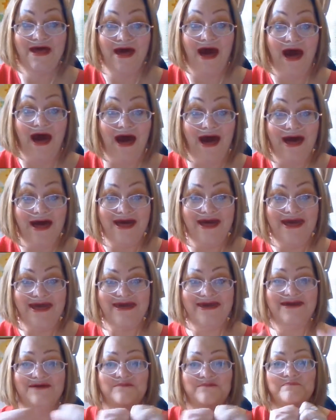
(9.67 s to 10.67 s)

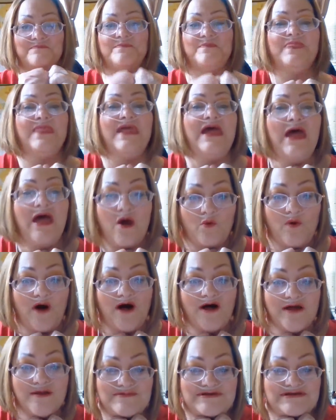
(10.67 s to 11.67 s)
Hi,
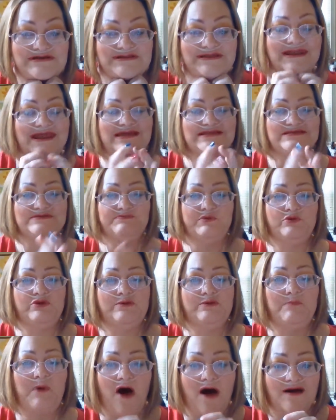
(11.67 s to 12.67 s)
welcome to Lynette's
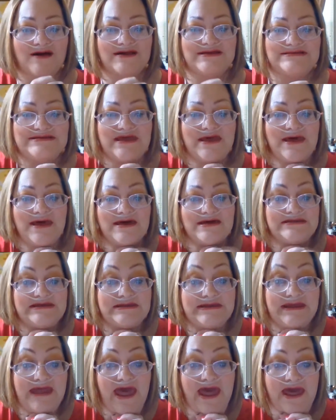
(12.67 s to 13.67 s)
Beauty Box.
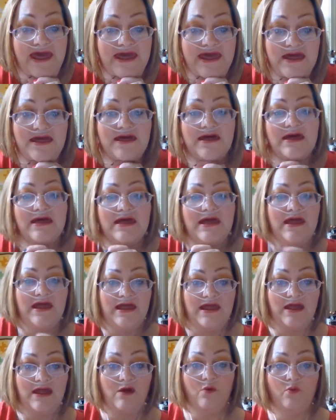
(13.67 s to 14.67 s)
Today
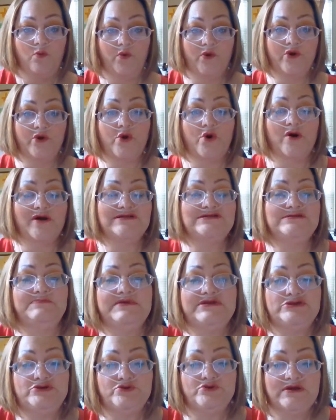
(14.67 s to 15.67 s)
we're going to
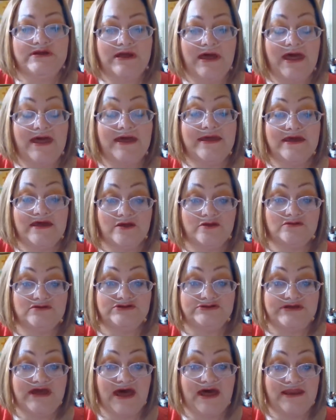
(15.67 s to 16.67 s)
be doing a Get
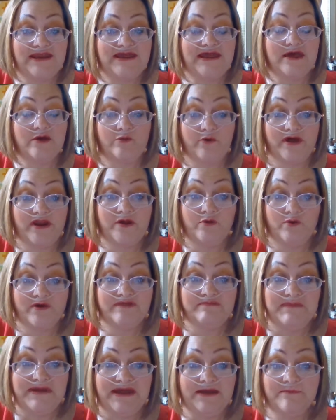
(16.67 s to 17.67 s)
Ready
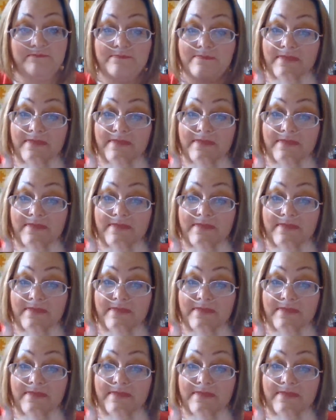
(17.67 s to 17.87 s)
with Me.